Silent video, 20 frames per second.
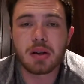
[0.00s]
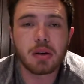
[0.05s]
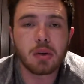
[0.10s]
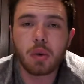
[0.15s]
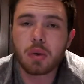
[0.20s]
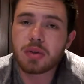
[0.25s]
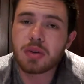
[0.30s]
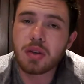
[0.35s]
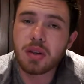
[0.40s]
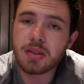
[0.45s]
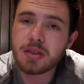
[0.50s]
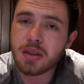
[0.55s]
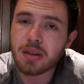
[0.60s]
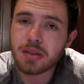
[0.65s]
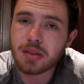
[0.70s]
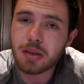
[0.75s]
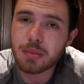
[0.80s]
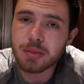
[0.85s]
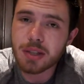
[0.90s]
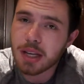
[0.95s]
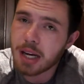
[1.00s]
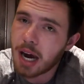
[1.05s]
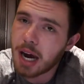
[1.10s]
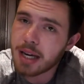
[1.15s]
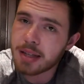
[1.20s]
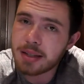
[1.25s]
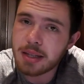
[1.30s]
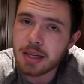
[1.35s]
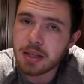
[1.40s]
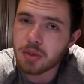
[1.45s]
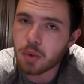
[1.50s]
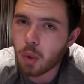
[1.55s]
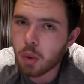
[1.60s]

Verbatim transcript: and also the systems that I teach